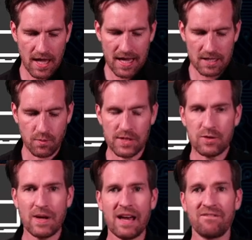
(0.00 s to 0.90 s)
is we
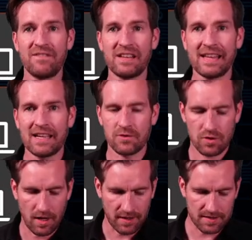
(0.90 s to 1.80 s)
do have VLAN
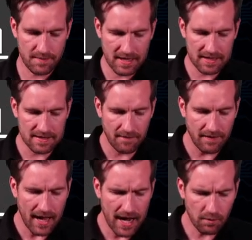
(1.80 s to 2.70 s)
trunks. Because if
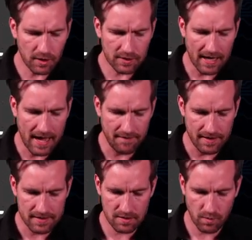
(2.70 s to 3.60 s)
I were to have
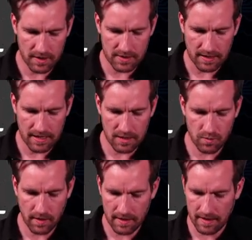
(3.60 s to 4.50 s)
a switch at
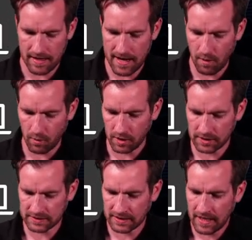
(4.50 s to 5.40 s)
each one of the
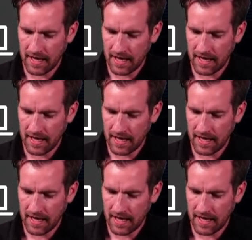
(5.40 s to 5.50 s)
networks,